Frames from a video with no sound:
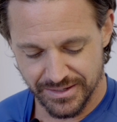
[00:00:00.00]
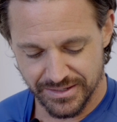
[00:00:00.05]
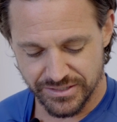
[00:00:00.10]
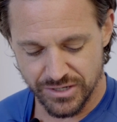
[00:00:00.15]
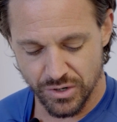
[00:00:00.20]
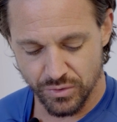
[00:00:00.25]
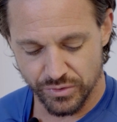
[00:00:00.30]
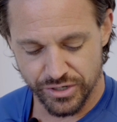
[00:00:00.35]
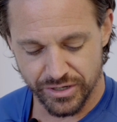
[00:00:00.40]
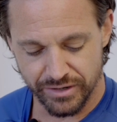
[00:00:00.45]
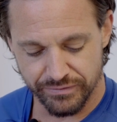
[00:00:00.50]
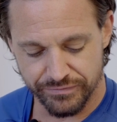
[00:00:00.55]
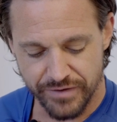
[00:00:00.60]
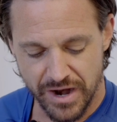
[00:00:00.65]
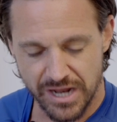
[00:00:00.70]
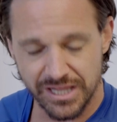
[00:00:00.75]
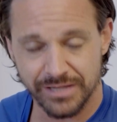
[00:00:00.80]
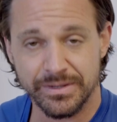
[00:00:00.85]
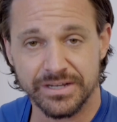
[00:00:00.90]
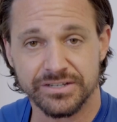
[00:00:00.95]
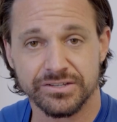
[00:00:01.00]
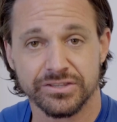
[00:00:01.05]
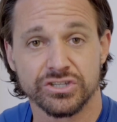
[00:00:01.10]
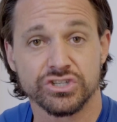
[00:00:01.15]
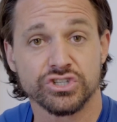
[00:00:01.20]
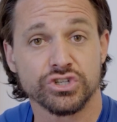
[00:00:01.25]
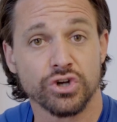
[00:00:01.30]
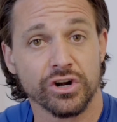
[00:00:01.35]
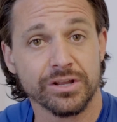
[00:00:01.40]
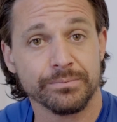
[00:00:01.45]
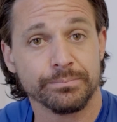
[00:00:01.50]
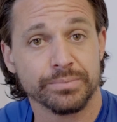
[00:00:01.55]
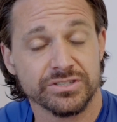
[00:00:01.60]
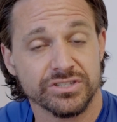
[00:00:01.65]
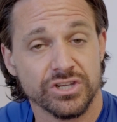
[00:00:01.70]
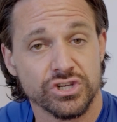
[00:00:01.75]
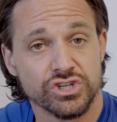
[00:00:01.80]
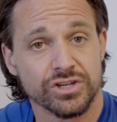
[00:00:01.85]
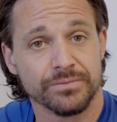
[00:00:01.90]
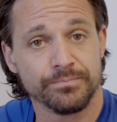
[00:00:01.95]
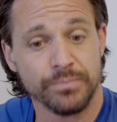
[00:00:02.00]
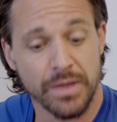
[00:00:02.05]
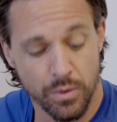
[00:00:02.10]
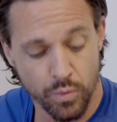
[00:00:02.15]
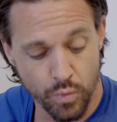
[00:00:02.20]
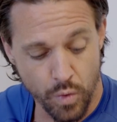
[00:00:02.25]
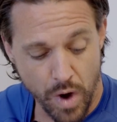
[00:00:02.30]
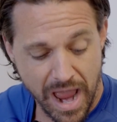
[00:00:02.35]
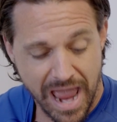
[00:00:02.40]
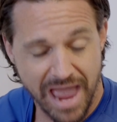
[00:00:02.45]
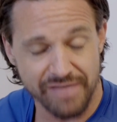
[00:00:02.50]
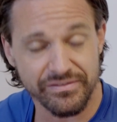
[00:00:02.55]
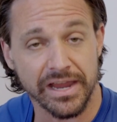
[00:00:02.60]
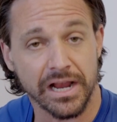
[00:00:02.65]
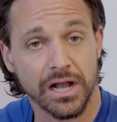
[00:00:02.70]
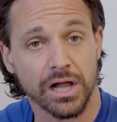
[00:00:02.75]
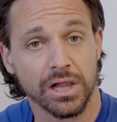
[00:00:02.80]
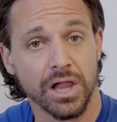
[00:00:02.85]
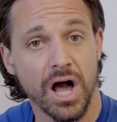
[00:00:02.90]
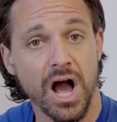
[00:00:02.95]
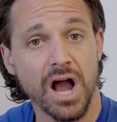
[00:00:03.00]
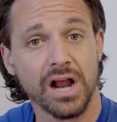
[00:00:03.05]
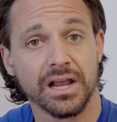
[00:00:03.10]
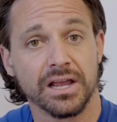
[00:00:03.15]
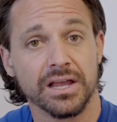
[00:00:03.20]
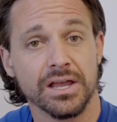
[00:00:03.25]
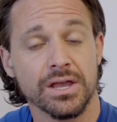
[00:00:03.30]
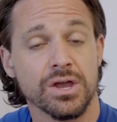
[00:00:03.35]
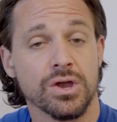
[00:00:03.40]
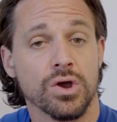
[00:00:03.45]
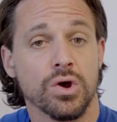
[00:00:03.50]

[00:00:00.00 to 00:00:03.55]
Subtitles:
So you're gonna follow me to the starting position. I'll have a clock.